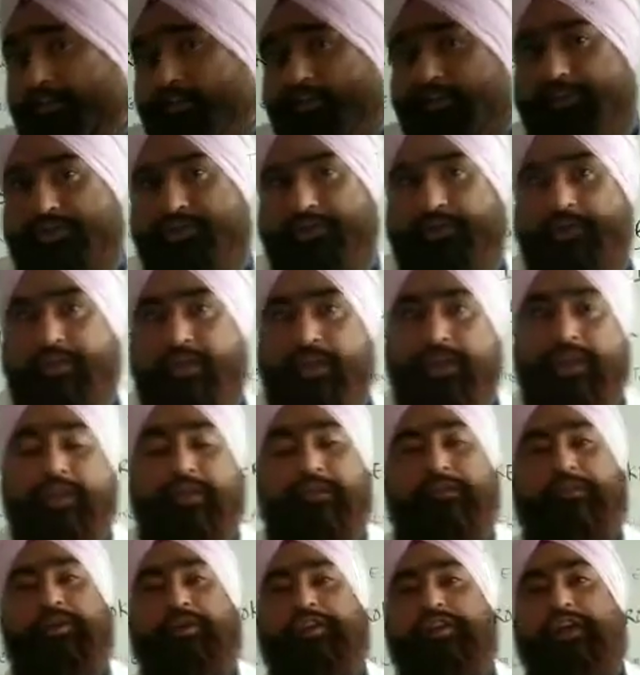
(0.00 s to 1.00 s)
regulation.
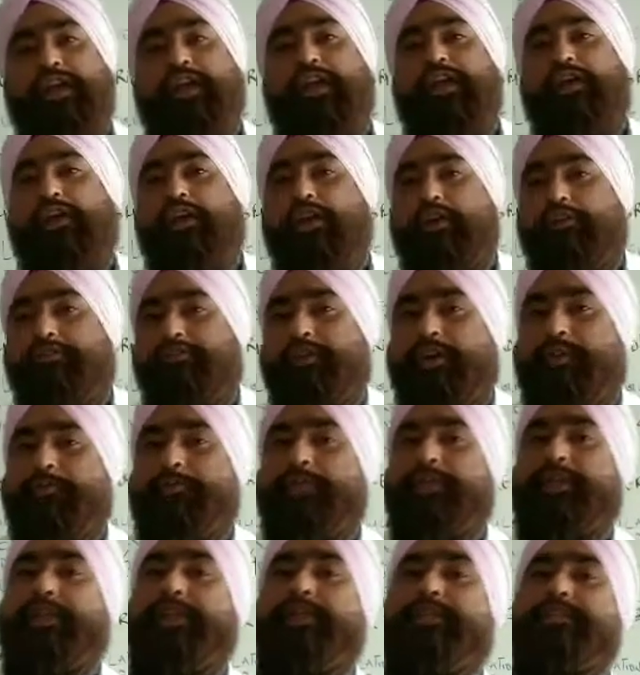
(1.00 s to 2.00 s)
But there are a lot of
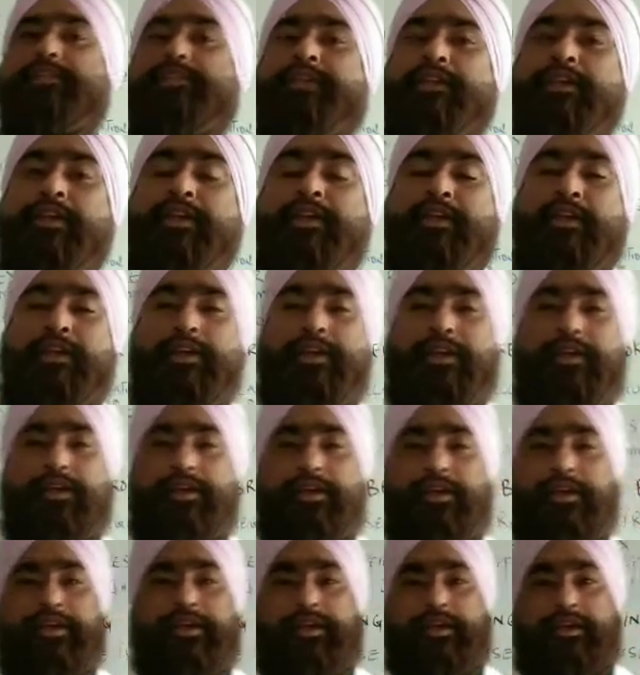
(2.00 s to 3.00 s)
companies,
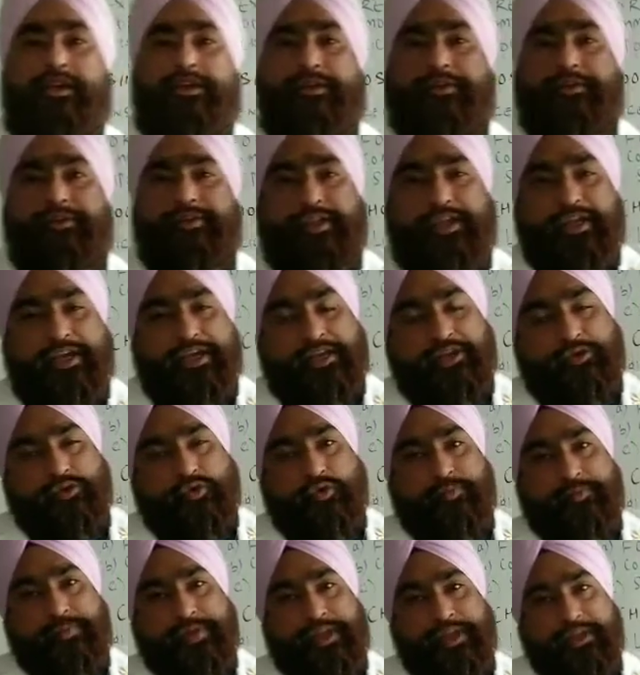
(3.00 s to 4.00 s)
they are
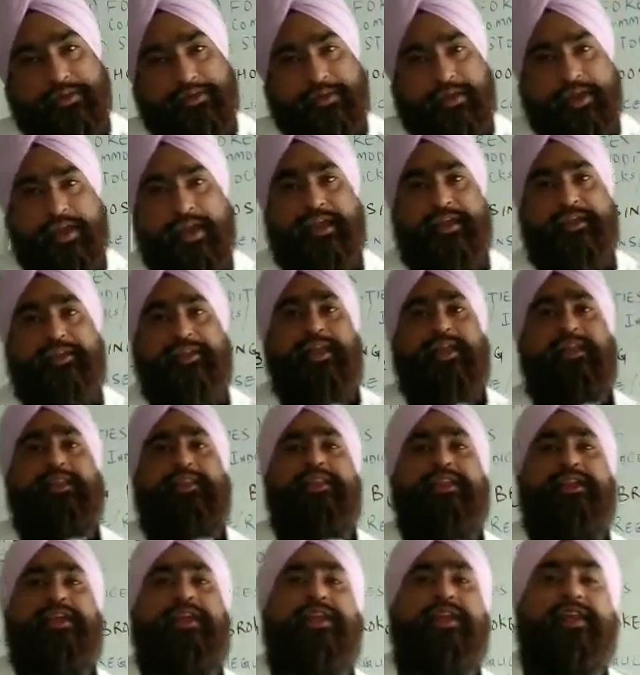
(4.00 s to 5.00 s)
opening and
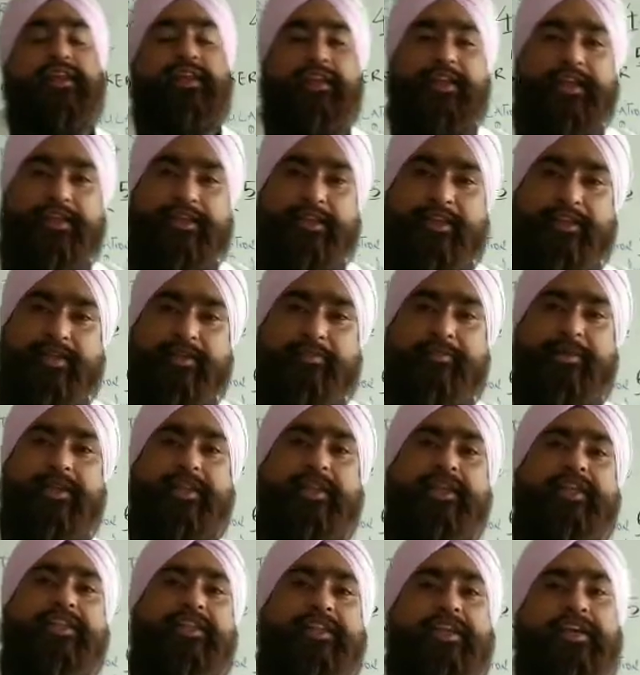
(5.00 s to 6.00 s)
then they are collecting the
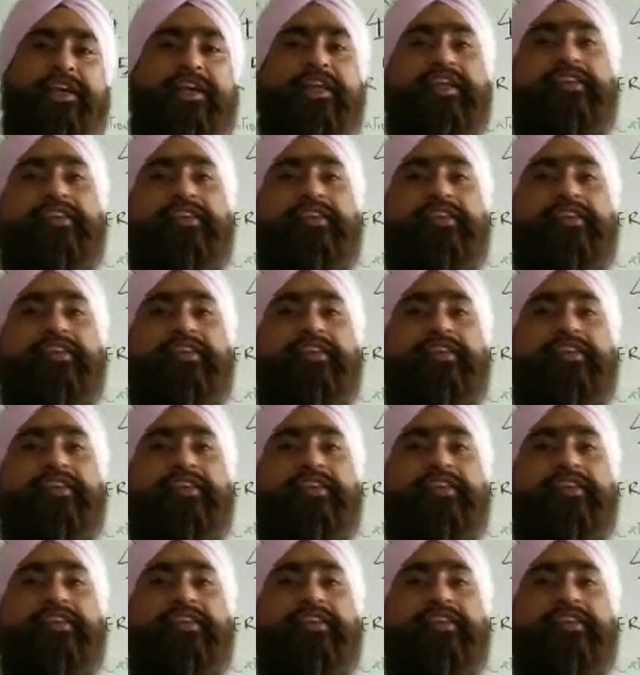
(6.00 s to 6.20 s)
money, they